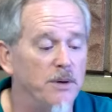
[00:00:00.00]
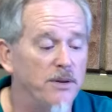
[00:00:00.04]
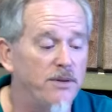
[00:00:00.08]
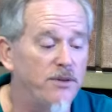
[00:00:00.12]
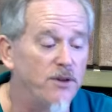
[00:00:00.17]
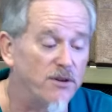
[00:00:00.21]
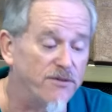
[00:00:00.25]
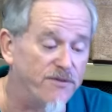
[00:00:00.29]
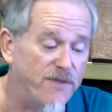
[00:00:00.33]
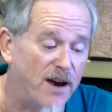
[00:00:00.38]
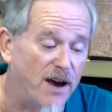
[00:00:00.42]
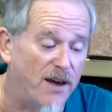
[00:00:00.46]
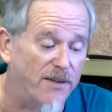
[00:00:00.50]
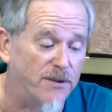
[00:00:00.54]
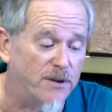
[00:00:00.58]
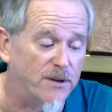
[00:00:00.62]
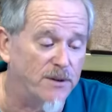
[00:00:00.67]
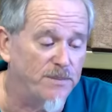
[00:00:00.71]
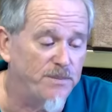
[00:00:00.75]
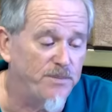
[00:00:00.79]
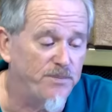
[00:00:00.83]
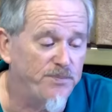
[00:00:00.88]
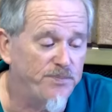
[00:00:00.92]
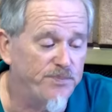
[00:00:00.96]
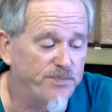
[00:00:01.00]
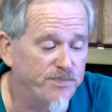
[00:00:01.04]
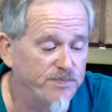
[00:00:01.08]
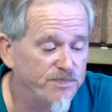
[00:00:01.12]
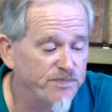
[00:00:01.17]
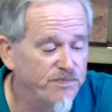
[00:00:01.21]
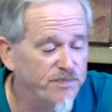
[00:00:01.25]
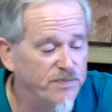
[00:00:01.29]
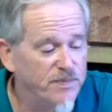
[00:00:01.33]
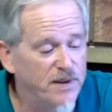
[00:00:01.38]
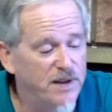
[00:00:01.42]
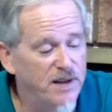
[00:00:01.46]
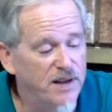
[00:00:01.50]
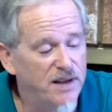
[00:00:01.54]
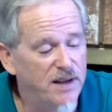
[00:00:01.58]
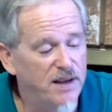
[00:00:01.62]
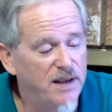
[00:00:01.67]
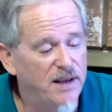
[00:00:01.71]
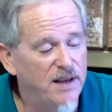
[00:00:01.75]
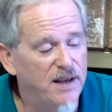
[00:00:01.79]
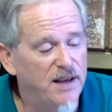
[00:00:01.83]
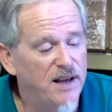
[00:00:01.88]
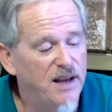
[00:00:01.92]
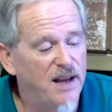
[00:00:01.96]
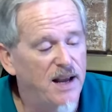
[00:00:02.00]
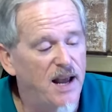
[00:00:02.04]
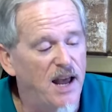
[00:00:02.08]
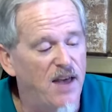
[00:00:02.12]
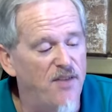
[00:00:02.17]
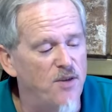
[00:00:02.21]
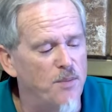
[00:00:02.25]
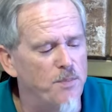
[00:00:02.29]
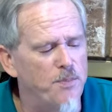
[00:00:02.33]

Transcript: their father. And the